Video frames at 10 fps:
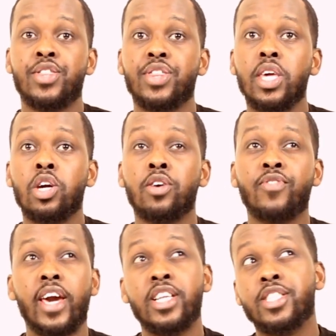Think of
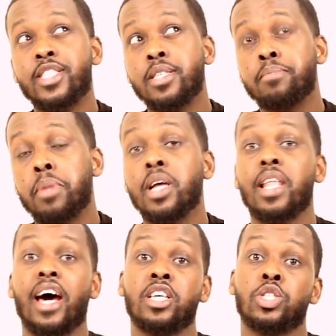
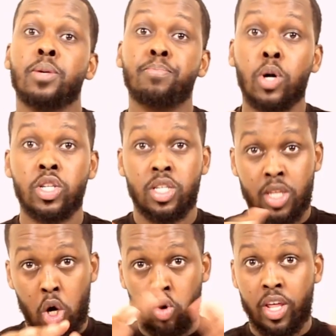HTML as a body,
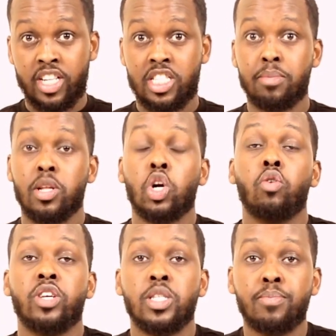the whole HTML
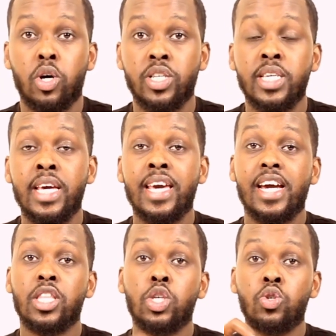code as a body,
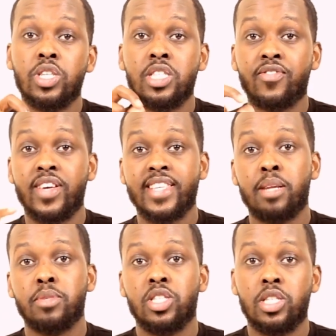and the user interface
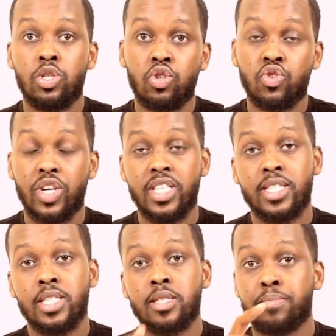elements that you
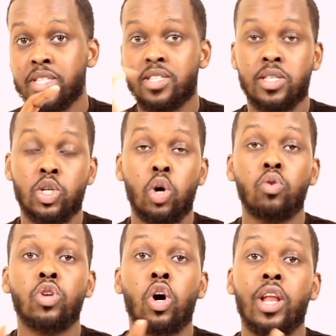create, the bits of the
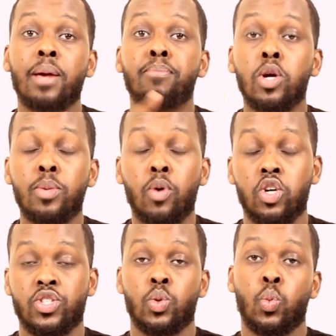code, are like body parts.